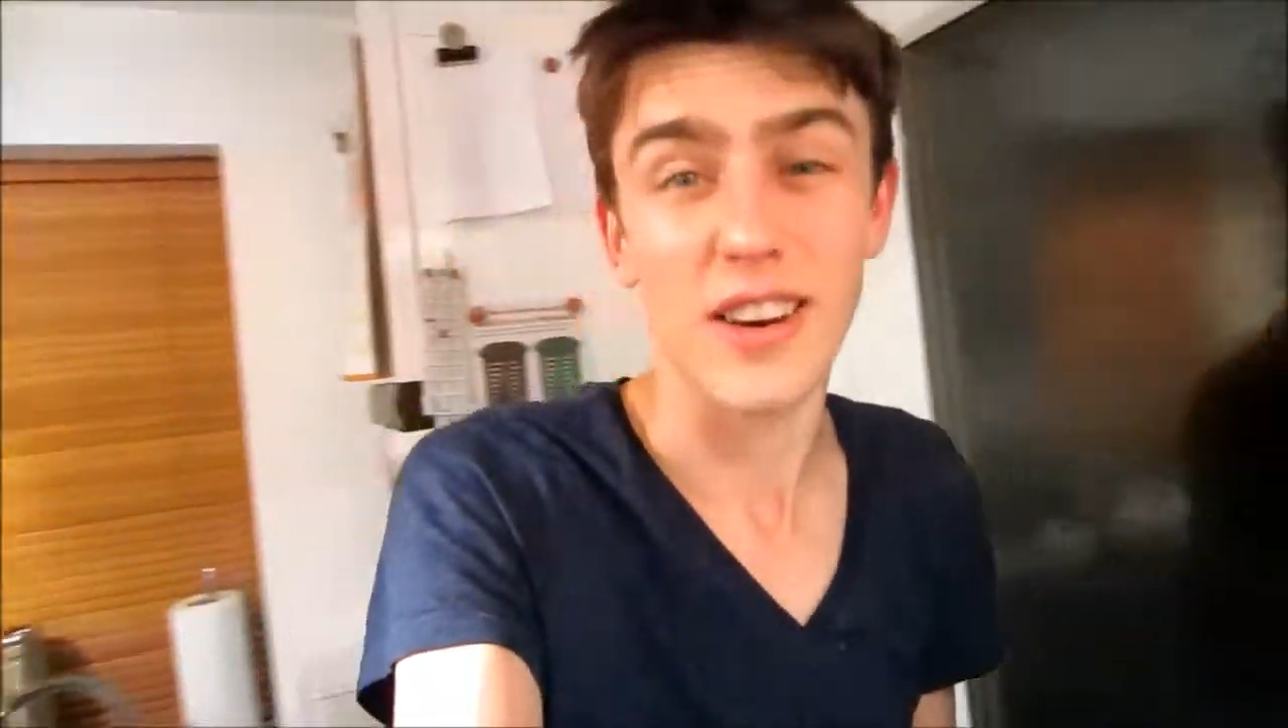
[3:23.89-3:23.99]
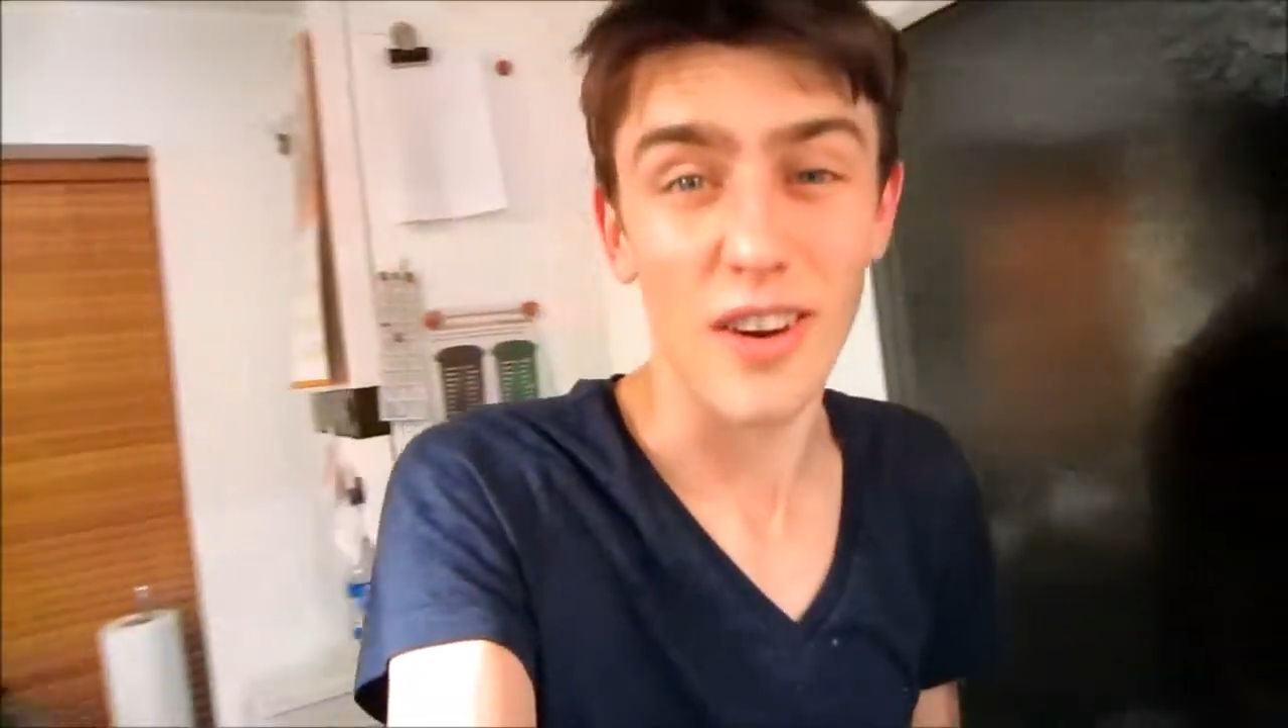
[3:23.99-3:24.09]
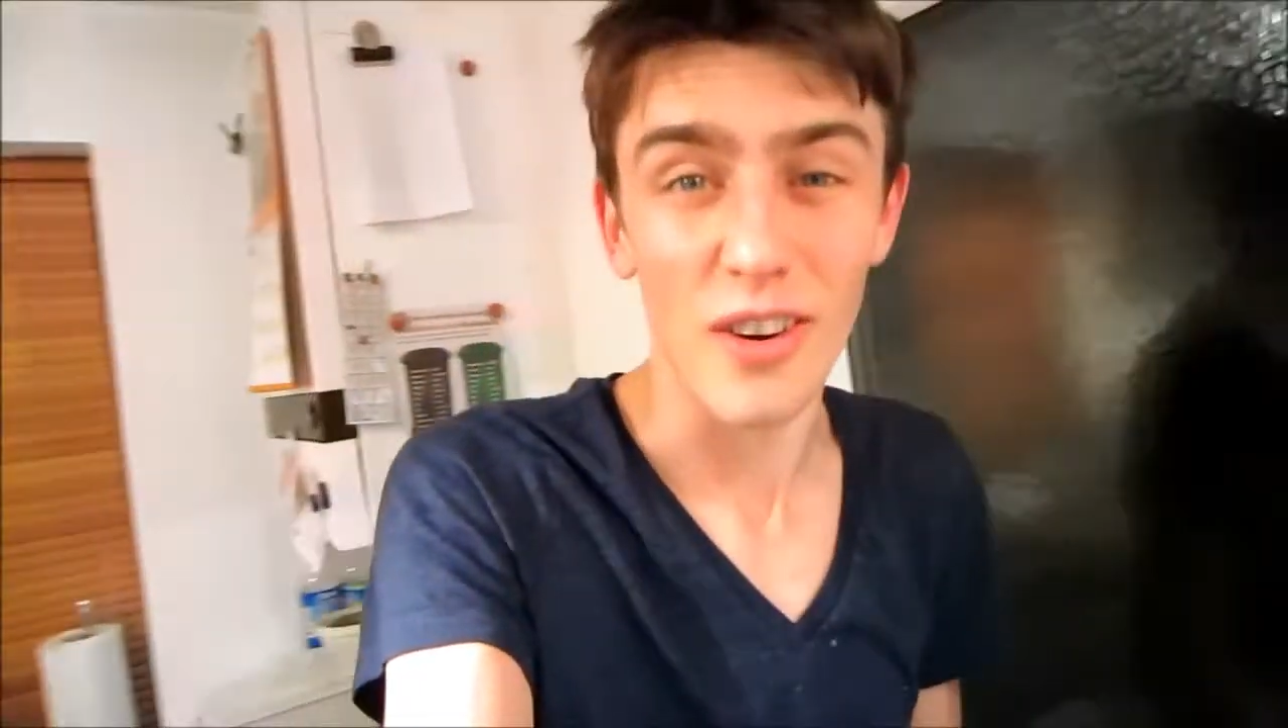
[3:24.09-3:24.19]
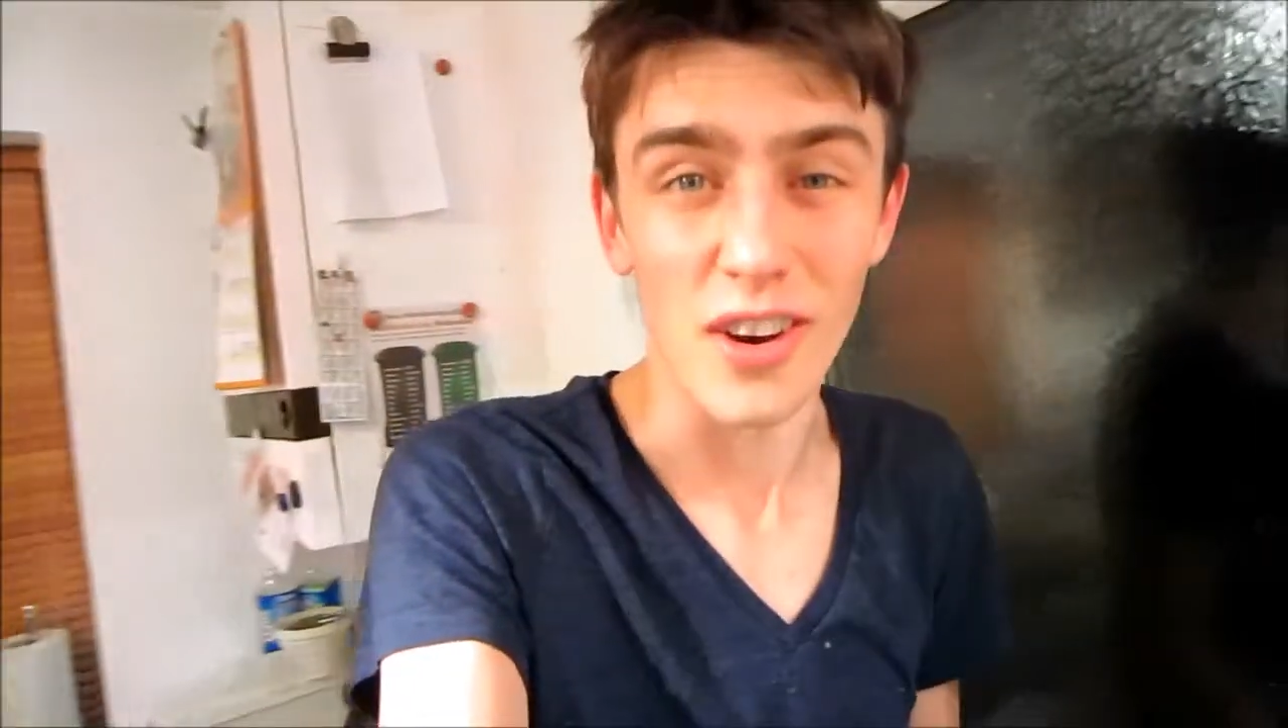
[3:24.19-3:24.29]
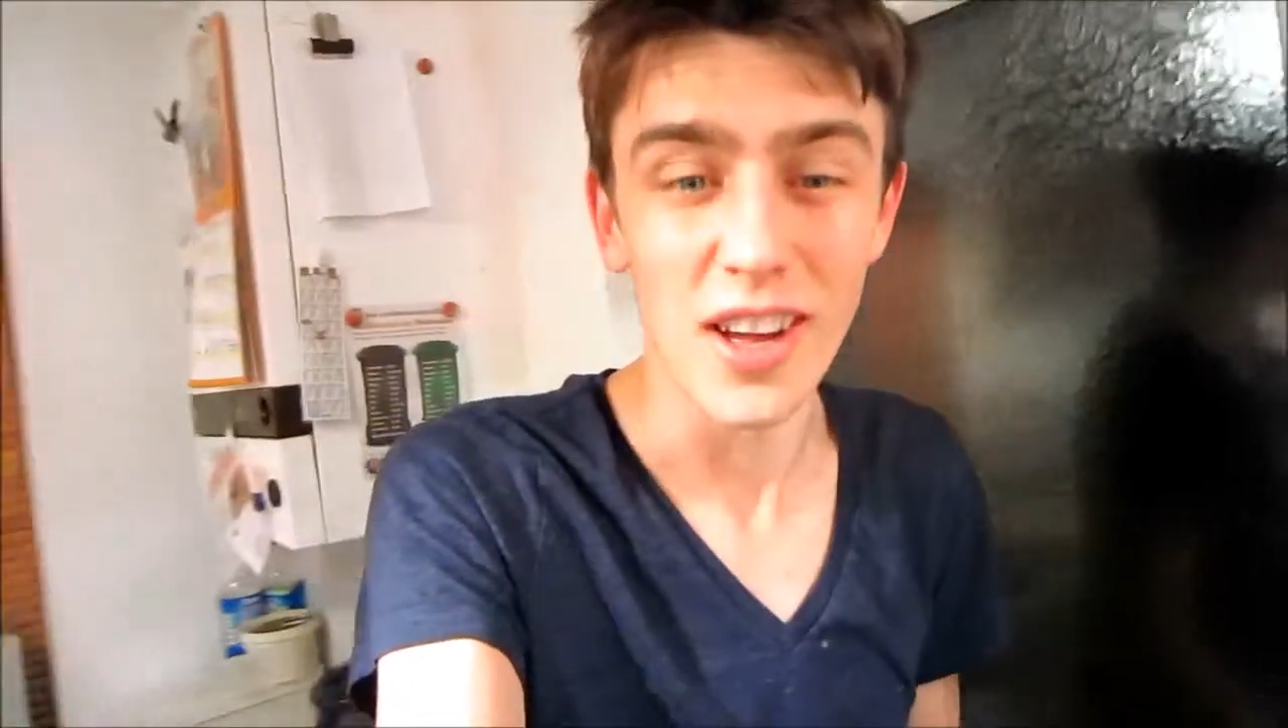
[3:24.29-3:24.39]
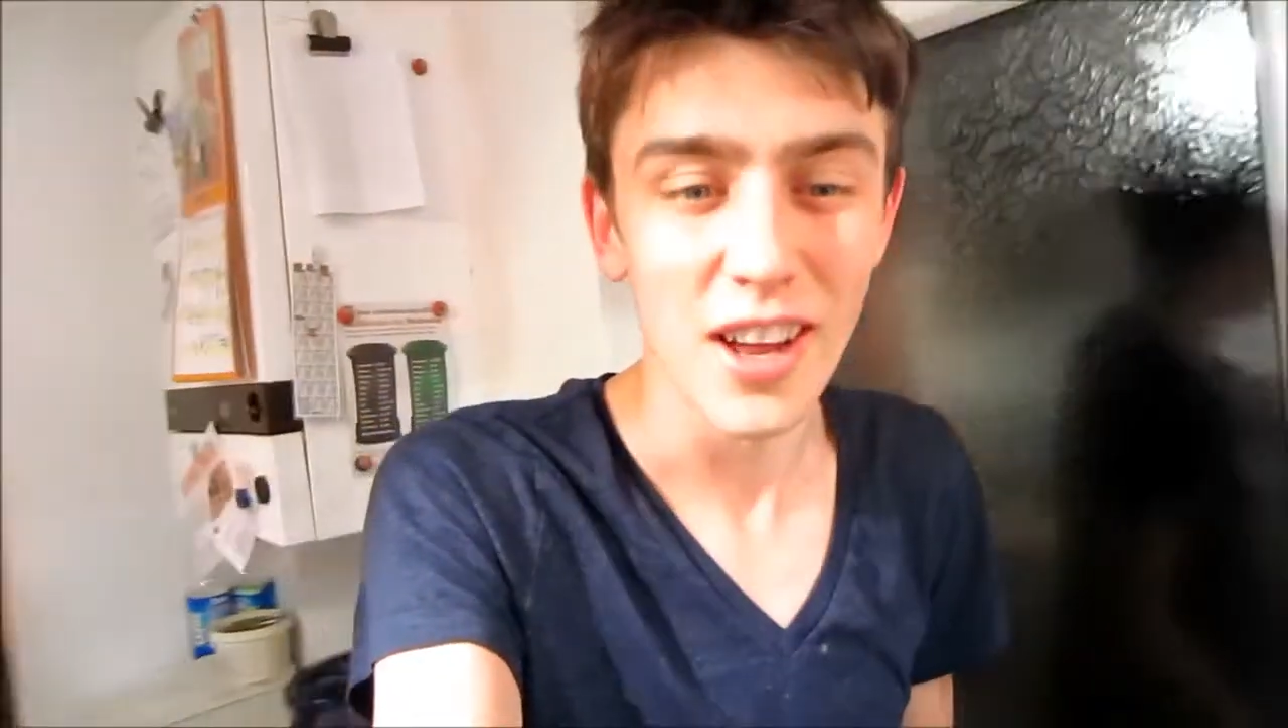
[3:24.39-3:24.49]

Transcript: long,